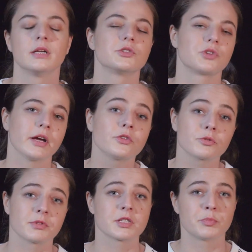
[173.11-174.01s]
Try to
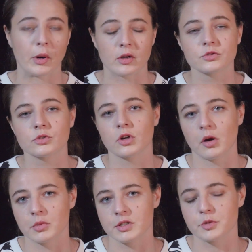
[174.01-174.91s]
respond to
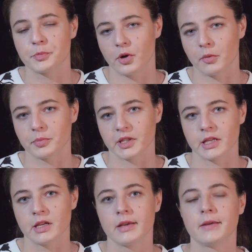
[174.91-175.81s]
comments promptly.